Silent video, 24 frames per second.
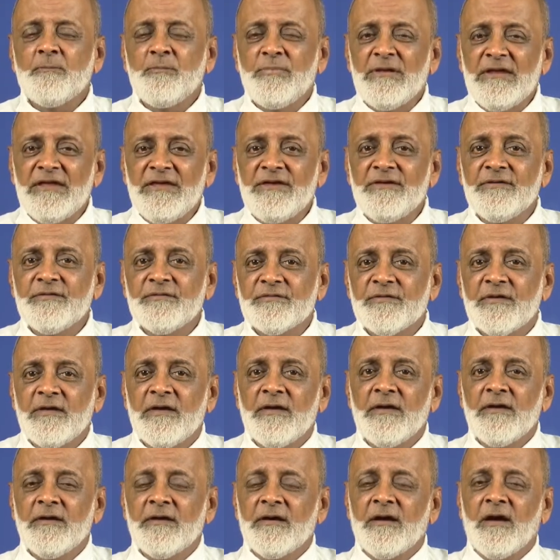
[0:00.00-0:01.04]
please
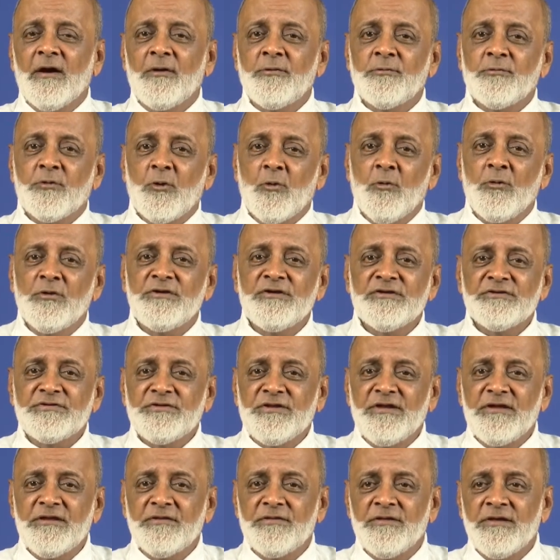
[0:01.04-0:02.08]
control
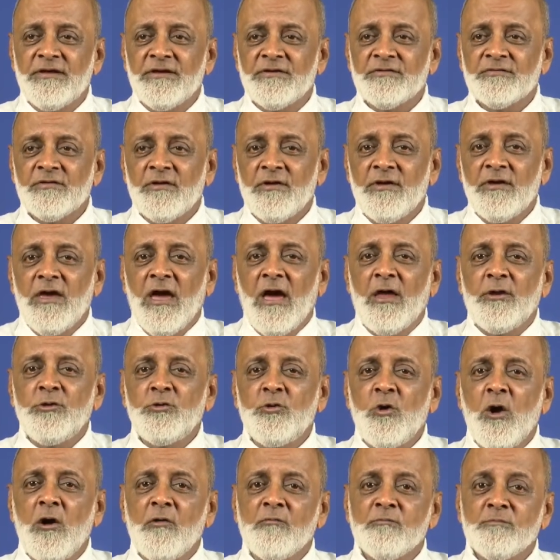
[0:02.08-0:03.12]
these three things and
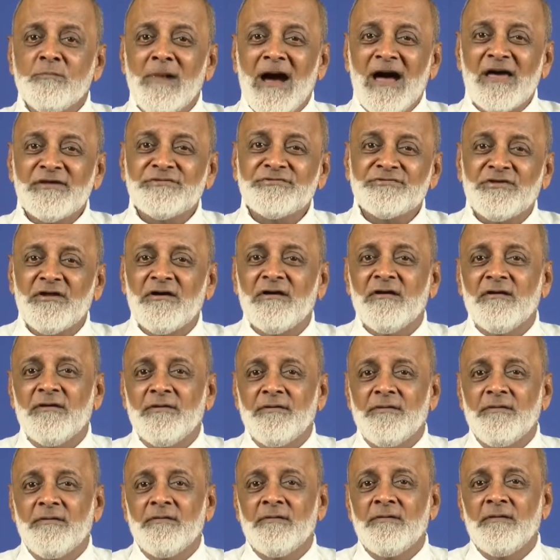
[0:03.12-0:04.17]
you have
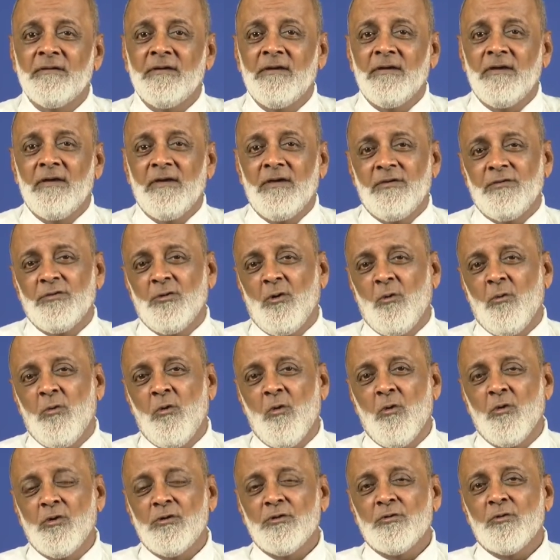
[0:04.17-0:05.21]
mastered your
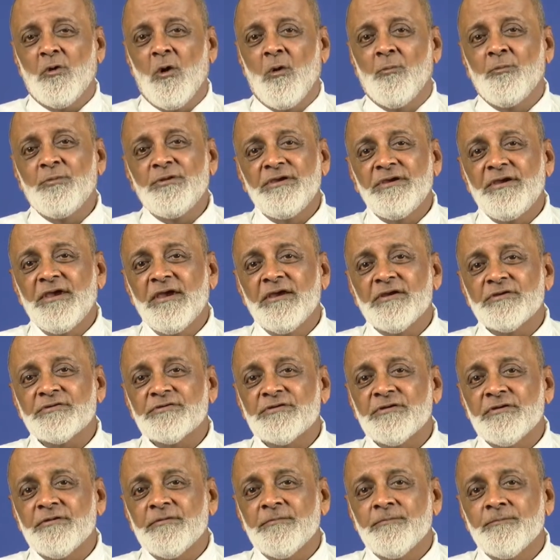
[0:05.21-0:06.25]
whole
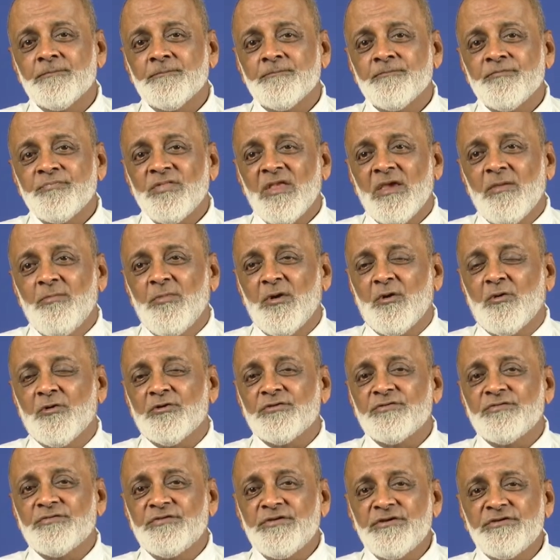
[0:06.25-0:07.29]
communication.
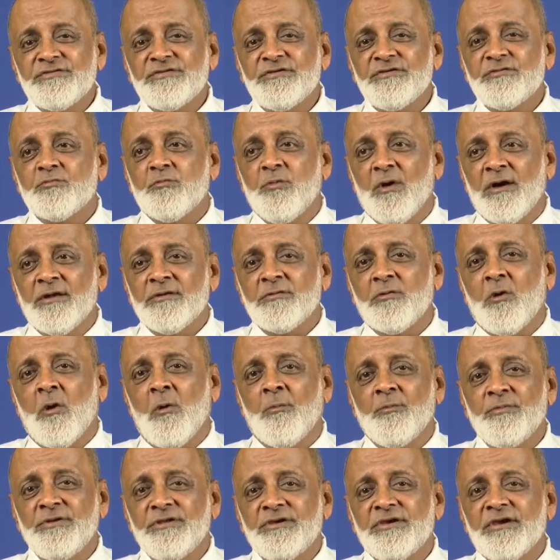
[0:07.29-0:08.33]
Because this is one
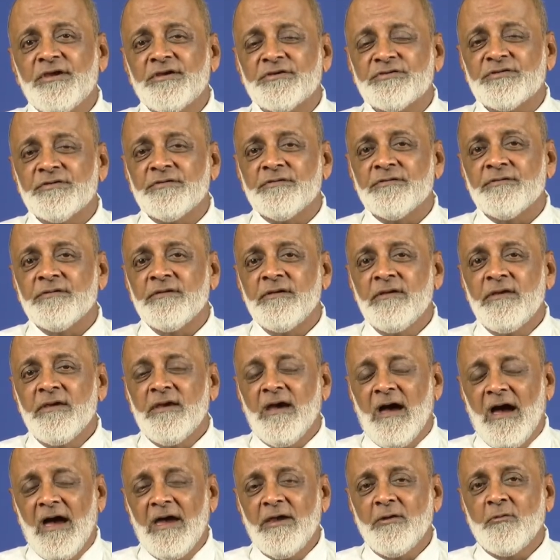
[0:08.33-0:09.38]
communication,
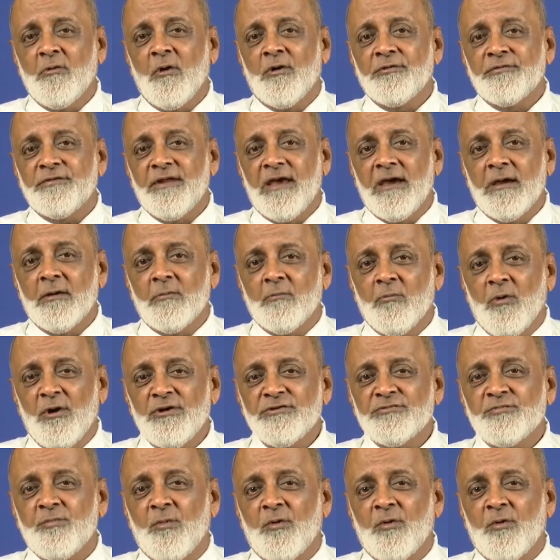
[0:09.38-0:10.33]
eye contact, voice